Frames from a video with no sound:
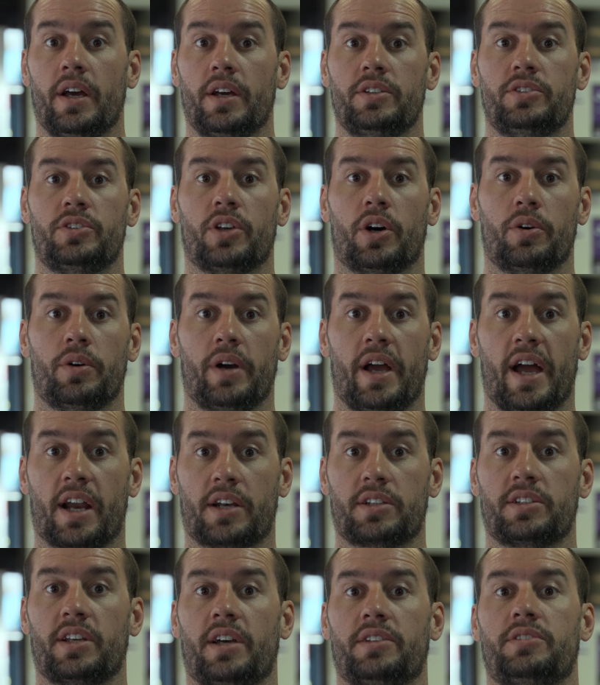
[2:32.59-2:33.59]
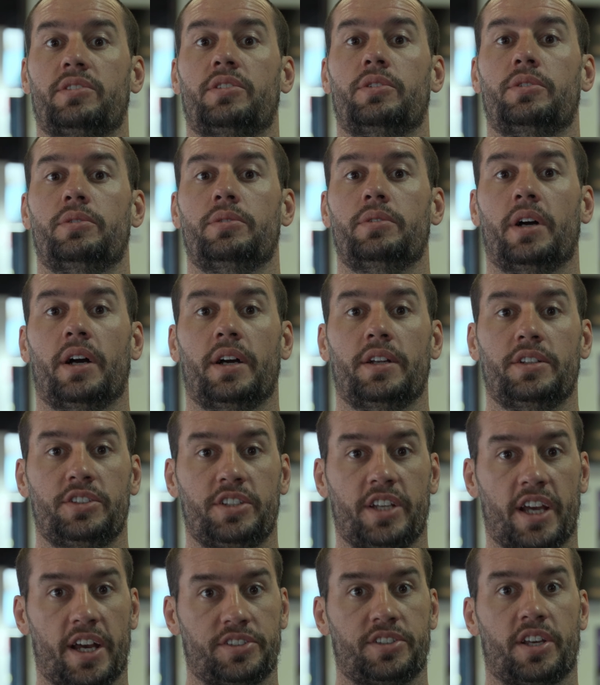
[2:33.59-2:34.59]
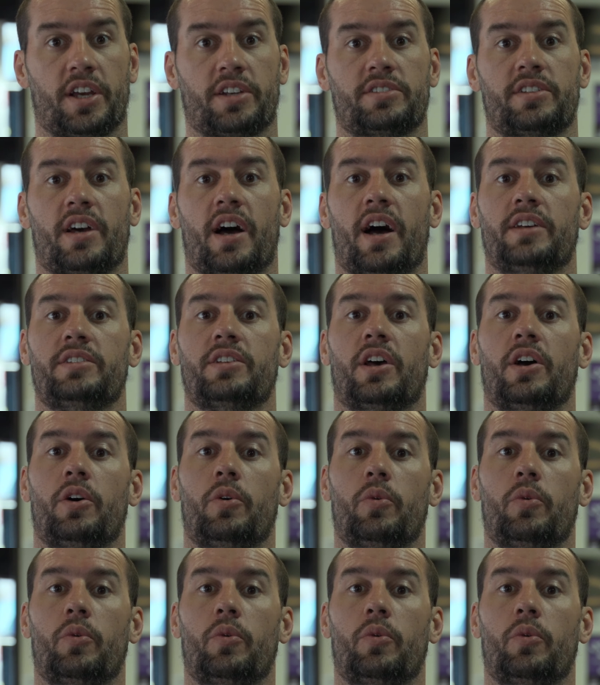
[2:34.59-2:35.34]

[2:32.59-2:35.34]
So exercise 2, chest exercise.